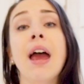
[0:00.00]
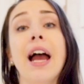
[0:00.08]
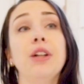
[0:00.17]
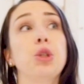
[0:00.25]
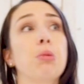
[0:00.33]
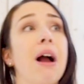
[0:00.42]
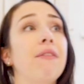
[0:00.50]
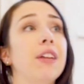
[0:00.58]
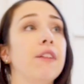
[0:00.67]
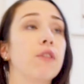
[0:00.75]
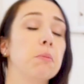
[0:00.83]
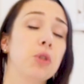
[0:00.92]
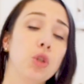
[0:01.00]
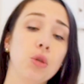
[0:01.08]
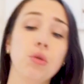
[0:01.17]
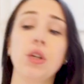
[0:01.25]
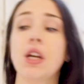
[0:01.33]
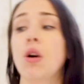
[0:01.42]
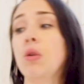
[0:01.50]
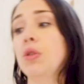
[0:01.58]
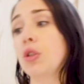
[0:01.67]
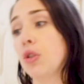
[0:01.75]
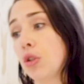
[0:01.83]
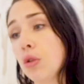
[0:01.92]
and traveling from studio
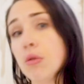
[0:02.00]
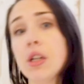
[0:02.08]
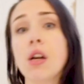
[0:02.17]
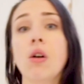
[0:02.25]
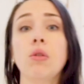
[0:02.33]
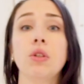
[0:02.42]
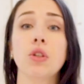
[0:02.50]
to studio